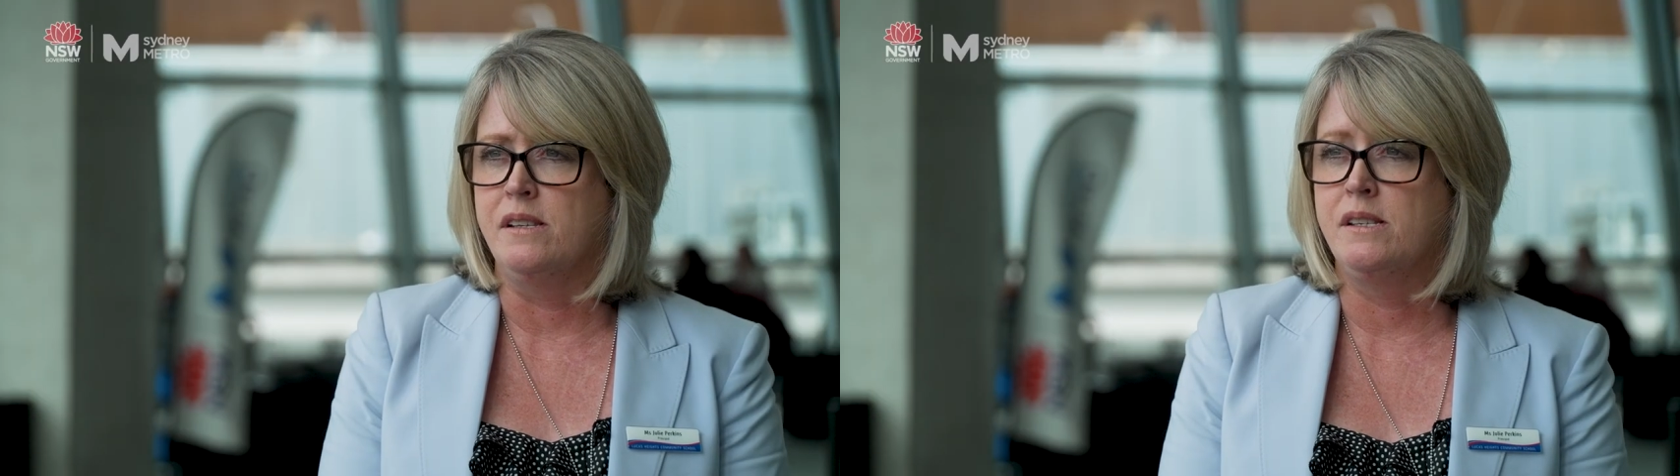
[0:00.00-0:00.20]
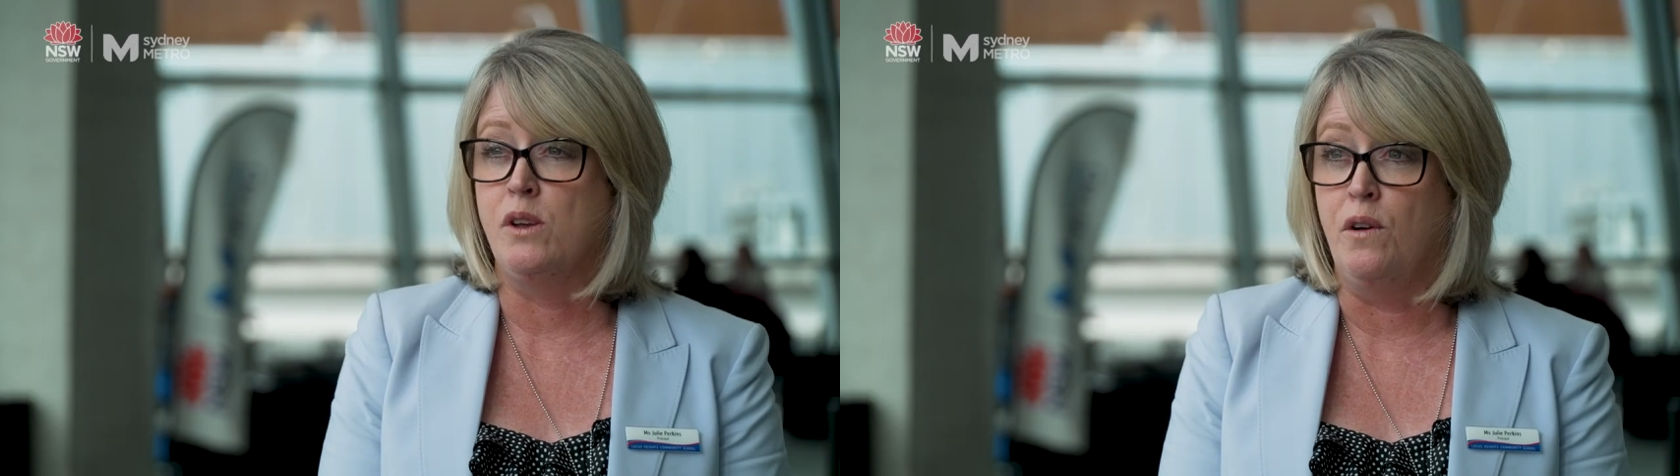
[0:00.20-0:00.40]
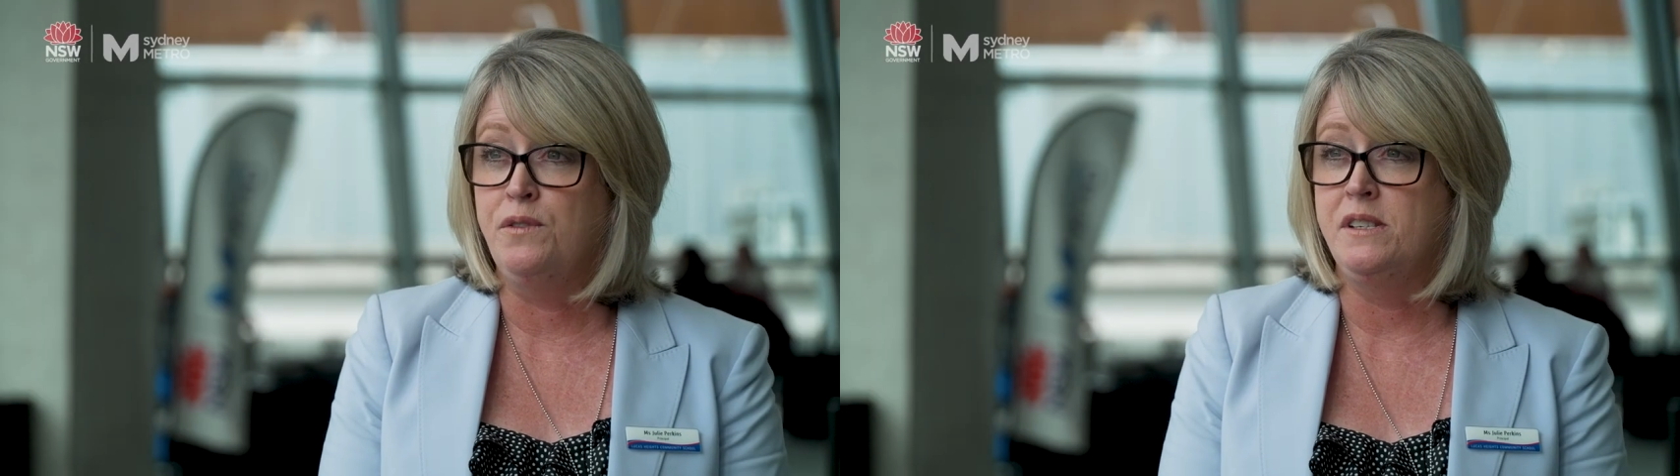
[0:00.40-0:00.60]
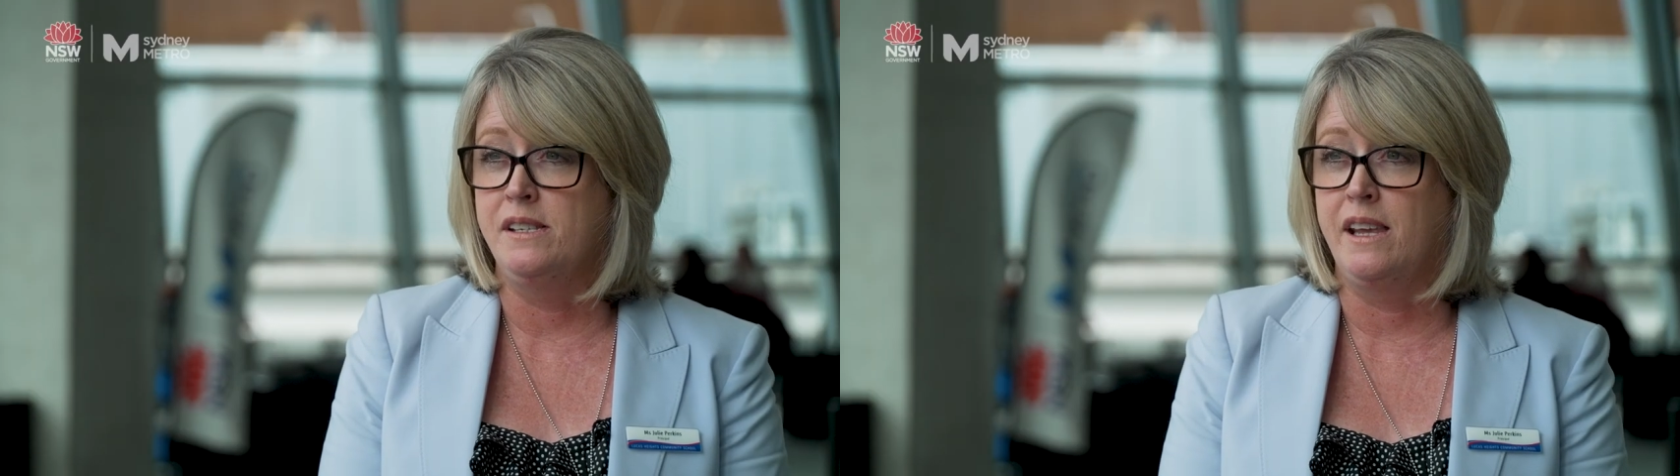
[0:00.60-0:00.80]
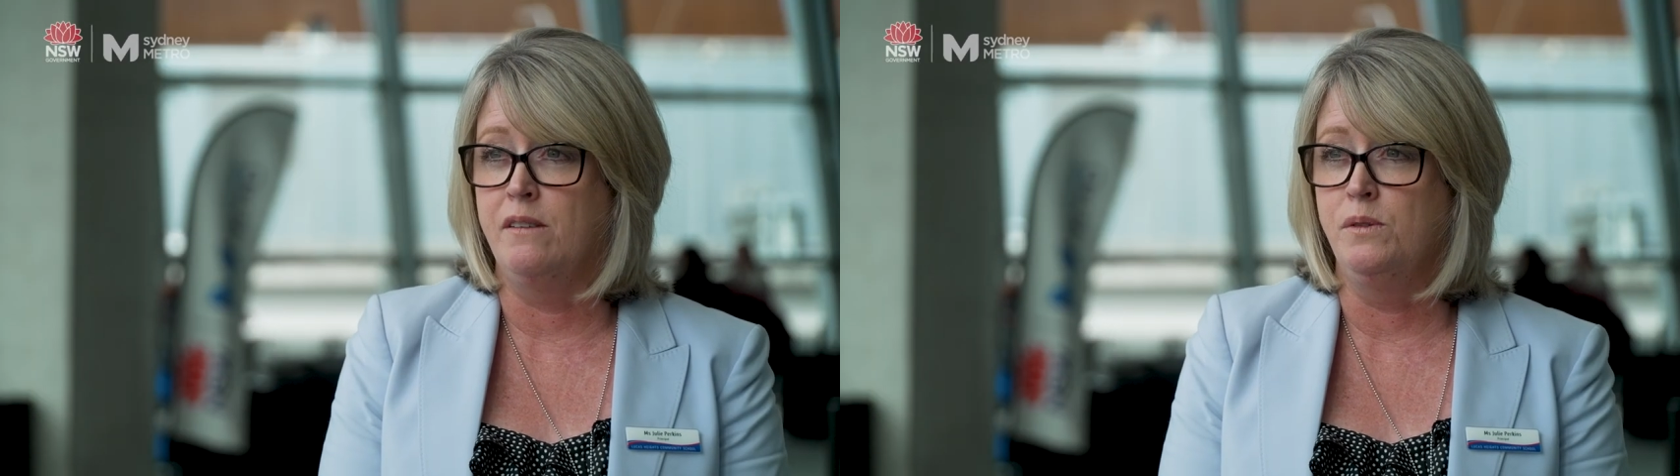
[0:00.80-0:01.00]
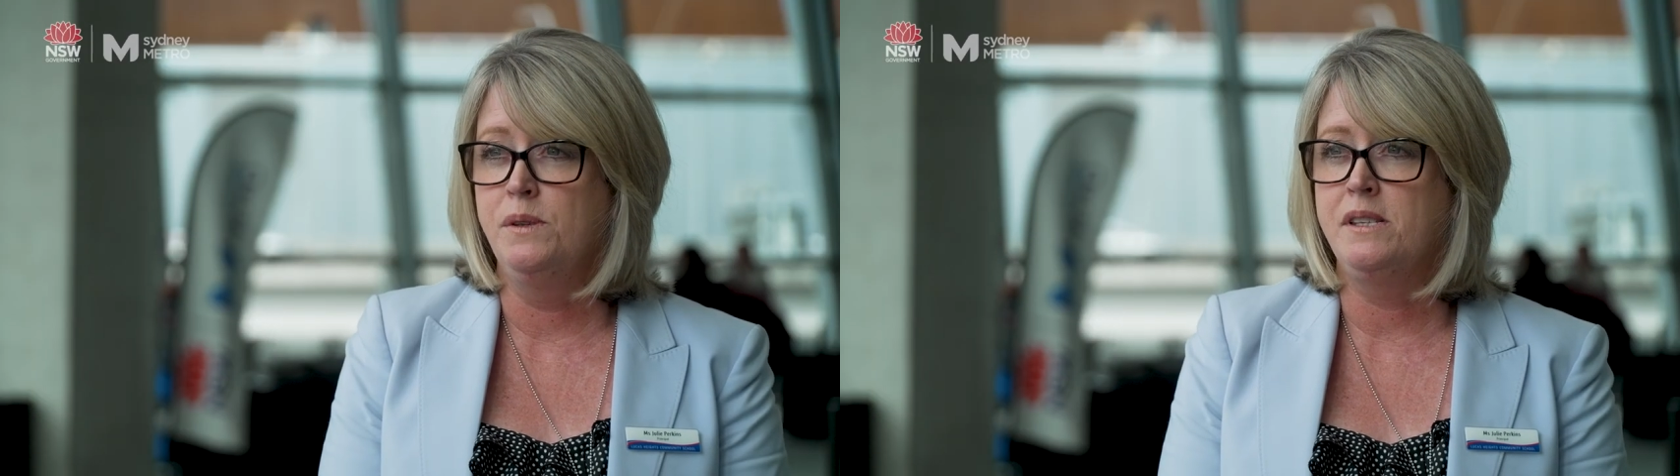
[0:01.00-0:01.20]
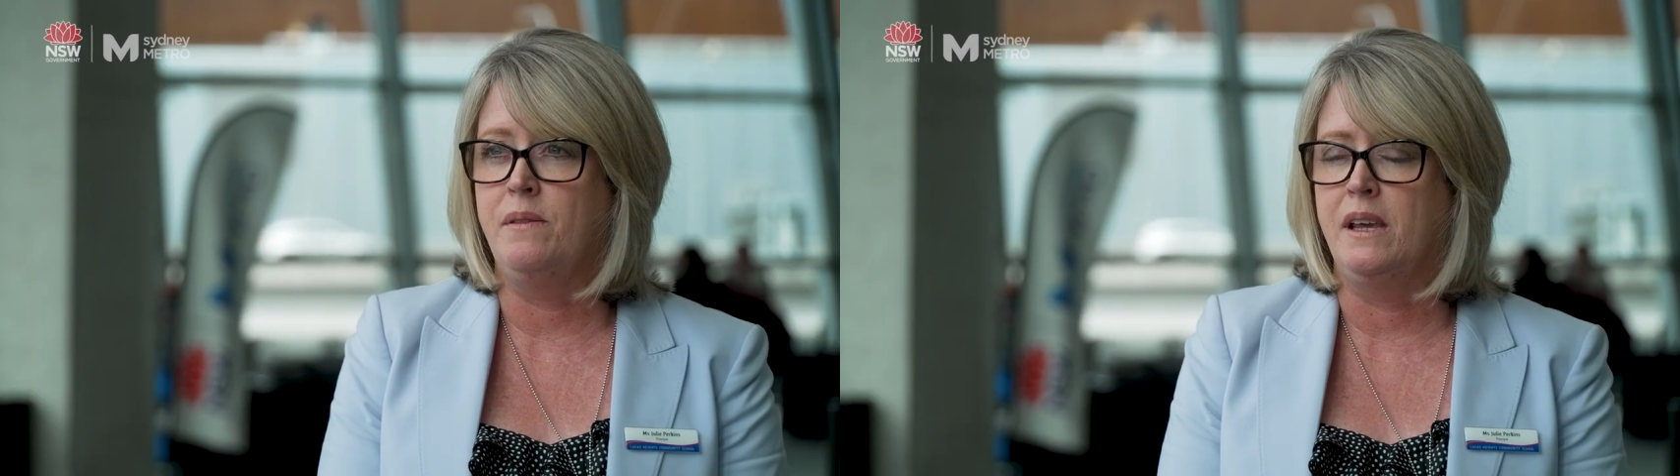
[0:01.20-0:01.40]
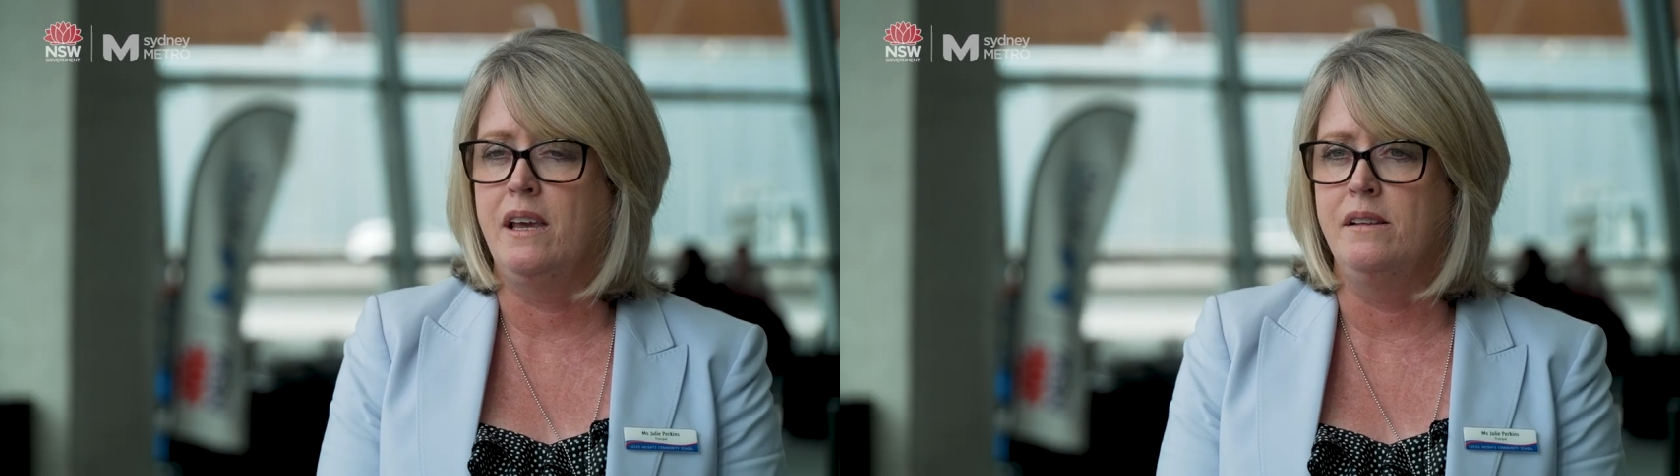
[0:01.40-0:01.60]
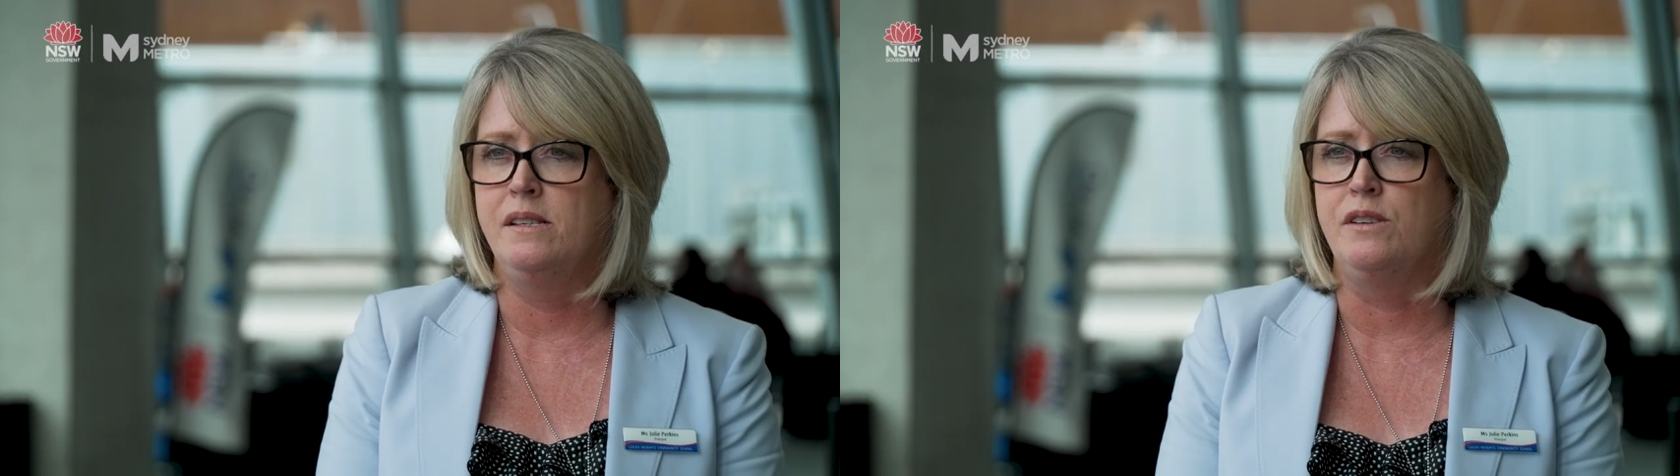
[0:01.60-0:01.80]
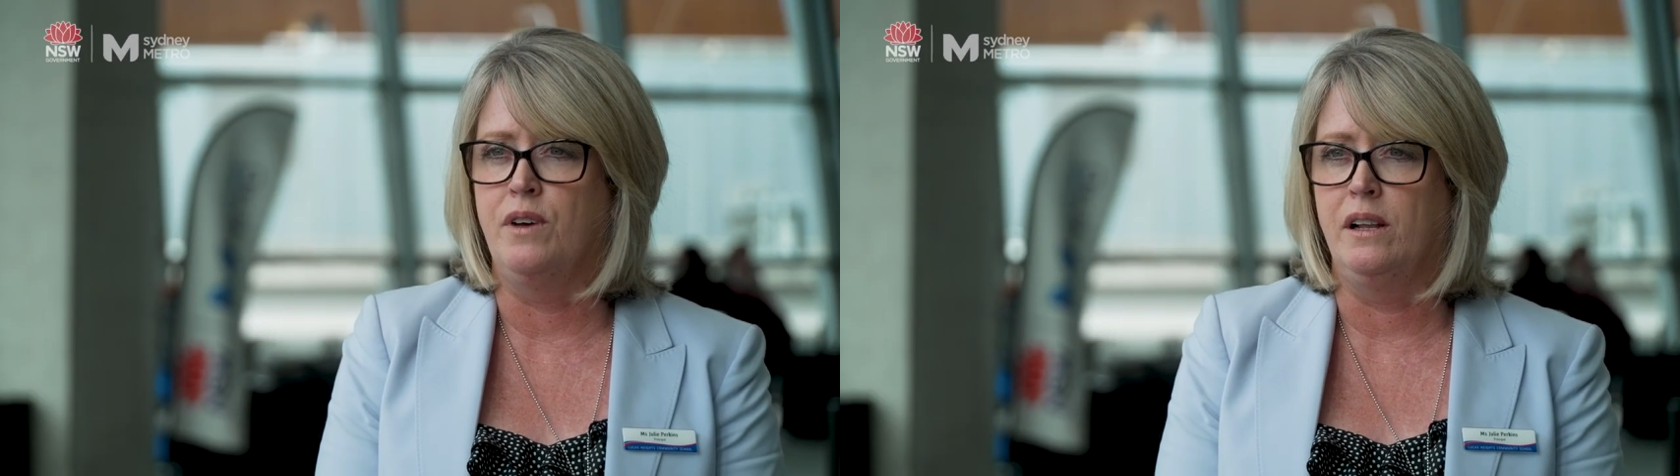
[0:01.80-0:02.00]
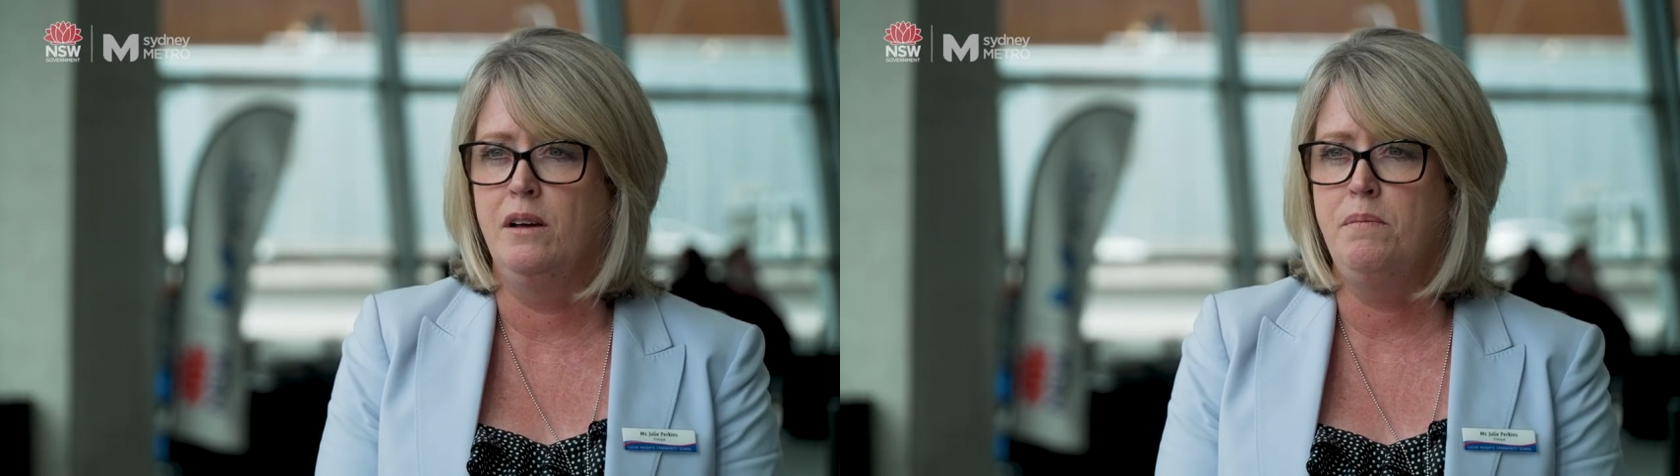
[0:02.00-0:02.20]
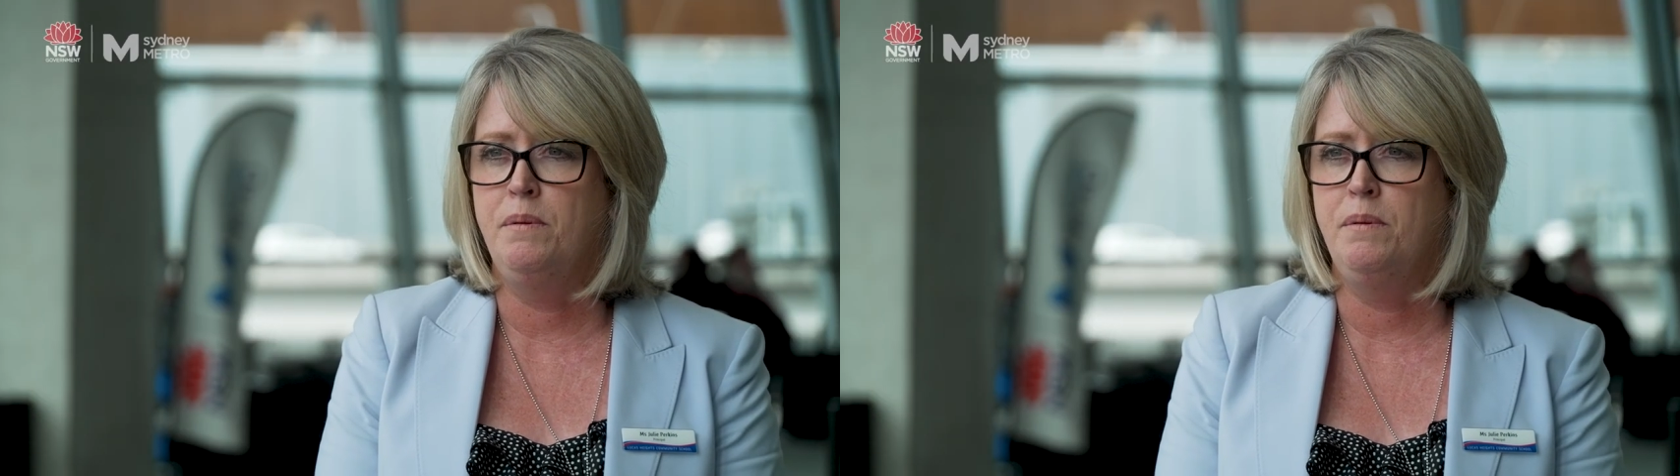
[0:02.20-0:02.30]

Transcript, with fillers: soft skills that the kids develop.